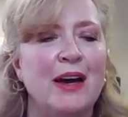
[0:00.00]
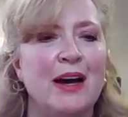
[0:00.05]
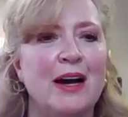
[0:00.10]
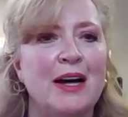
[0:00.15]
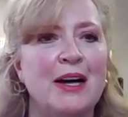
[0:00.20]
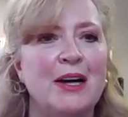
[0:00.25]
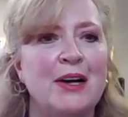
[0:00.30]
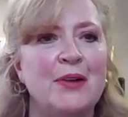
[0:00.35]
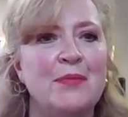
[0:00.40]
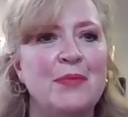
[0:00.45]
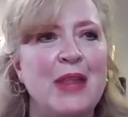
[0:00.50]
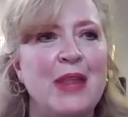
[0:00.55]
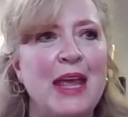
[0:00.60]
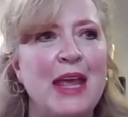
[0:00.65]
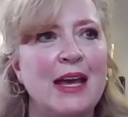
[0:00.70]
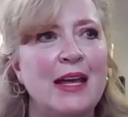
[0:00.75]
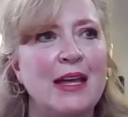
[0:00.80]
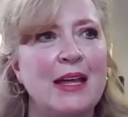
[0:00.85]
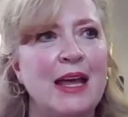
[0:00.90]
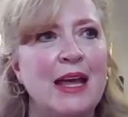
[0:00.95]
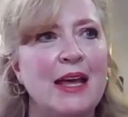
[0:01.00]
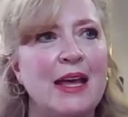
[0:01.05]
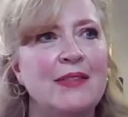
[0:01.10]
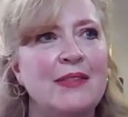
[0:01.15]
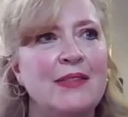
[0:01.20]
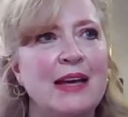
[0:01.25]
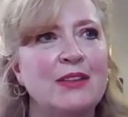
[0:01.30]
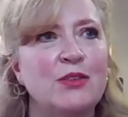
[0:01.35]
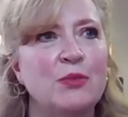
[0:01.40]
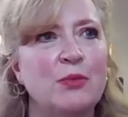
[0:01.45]
And
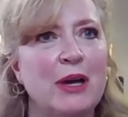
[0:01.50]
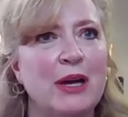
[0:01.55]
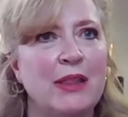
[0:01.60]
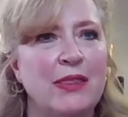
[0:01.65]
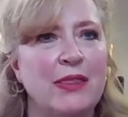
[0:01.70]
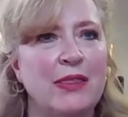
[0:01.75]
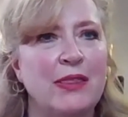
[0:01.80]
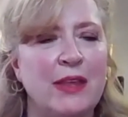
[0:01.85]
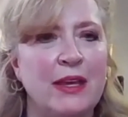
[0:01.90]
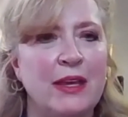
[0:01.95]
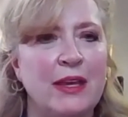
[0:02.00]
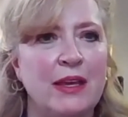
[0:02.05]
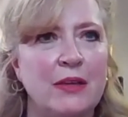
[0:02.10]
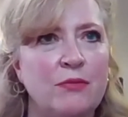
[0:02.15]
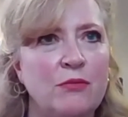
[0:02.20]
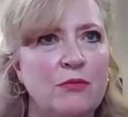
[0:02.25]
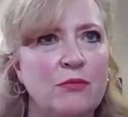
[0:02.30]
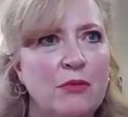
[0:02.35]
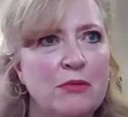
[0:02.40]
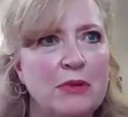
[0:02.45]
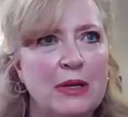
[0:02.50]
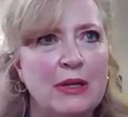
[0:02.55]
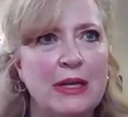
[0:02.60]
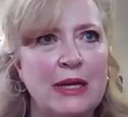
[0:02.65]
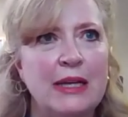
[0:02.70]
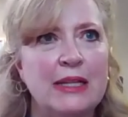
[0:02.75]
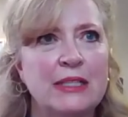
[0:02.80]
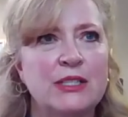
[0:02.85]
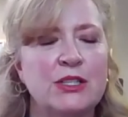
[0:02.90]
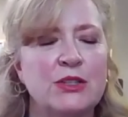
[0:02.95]
that's why I think
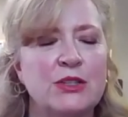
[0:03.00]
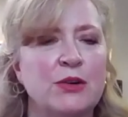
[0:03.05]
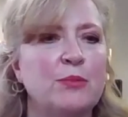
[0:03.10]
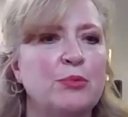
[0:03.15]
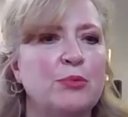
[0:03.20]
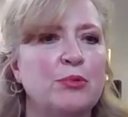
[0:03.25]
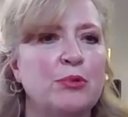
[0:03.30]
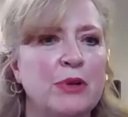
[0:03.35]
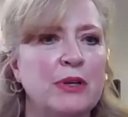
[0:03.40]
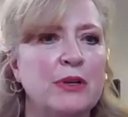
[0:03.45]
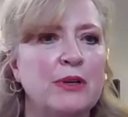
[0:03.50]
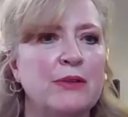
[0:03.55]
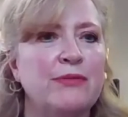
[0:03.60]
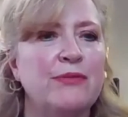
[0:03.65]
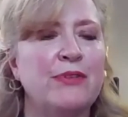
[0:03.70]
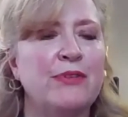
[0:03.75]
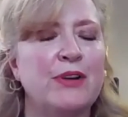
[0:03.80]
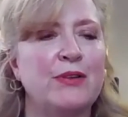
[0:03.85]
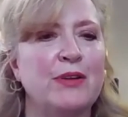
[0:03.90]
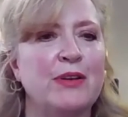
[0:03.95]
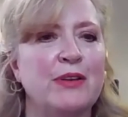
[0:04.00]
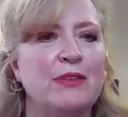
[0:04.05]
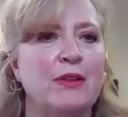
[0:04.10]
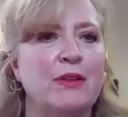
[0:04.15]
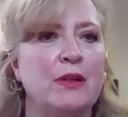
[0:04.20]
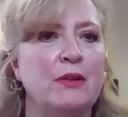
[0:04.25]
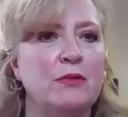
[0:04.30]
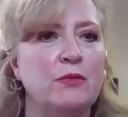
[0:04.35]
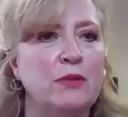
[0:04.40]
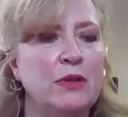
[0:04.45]
it's so important to focus
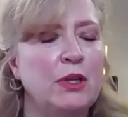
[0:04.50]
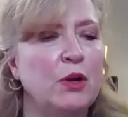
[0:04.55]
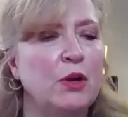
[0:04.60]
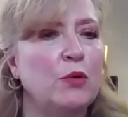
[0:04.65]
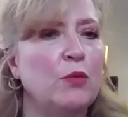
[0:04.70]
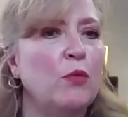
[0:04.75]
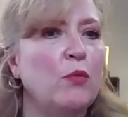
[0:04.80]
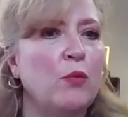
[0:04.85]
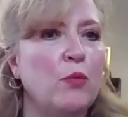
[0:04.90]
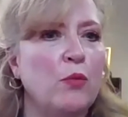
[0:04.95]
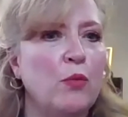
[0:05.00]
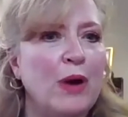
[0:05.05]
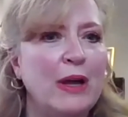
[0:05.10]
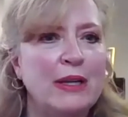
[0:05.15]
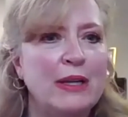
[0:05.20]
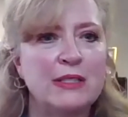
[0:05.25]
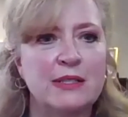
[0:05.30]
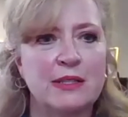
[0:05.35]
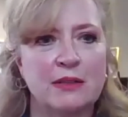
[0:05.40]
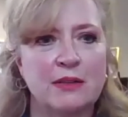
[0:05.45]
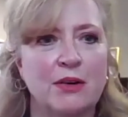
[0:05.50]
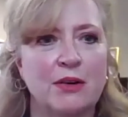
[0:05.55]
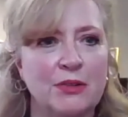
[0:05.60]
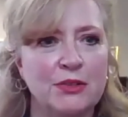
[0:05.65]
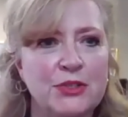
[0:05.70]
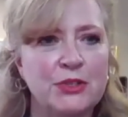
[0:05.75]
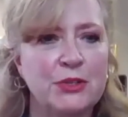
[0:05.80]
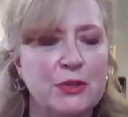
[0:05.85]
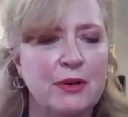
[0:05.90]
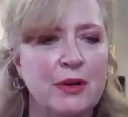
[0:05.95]
on, what is the
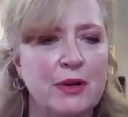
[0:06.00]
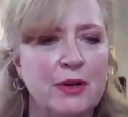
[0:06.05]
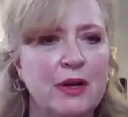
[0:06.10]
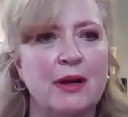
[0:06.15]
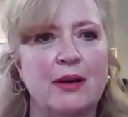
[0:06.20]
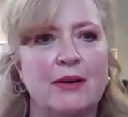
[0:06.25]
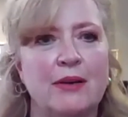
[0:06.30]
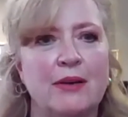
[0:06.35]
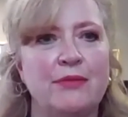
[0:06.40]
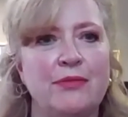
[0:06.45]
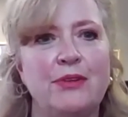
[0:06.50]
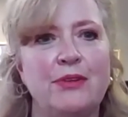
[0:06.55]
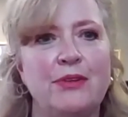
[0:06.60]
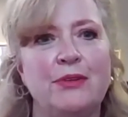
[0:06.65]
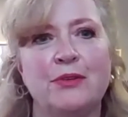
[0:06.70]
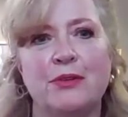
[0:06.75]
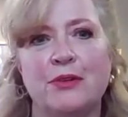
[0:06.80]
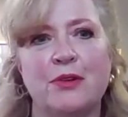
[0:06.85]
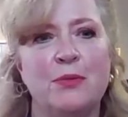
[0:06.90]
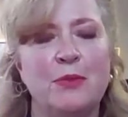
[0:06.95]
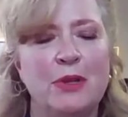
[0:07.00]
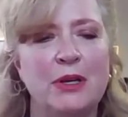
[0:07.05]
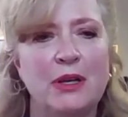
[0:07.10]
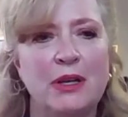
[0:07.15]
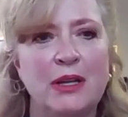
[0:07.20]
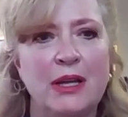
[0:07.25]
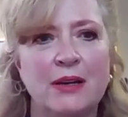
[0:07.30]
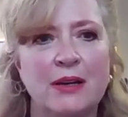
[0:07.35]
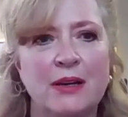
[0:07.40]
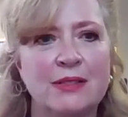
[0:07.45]
culture of your
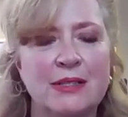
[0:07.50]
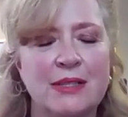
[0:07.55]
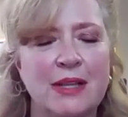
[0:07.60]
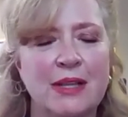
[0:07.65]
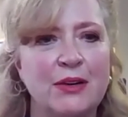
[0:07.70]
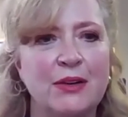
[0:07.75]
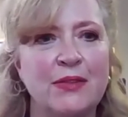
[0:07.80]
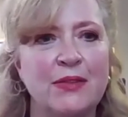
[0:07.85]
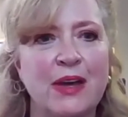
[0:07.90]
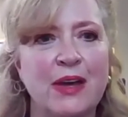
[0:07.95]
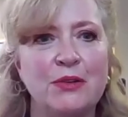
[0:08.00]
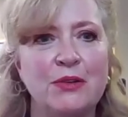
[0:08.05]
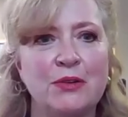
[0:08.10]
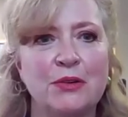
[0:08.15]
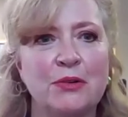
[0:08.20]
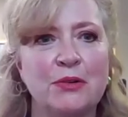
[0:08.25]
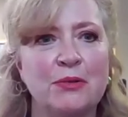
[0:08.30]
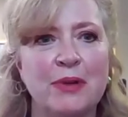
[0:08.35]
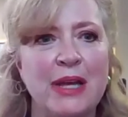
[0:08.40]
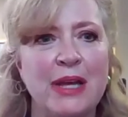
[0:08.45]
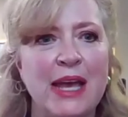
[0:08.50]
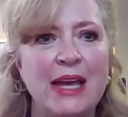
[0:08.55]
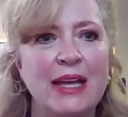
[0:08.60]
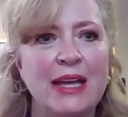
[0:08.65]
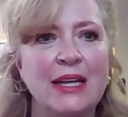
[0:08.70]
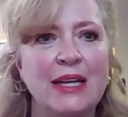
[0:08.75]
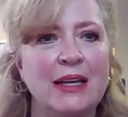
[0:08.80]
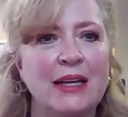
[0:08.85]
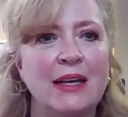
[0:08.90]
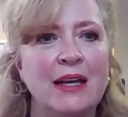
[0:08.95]
community health center that you're
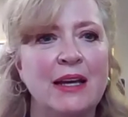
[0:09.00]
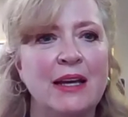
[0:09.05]
creating?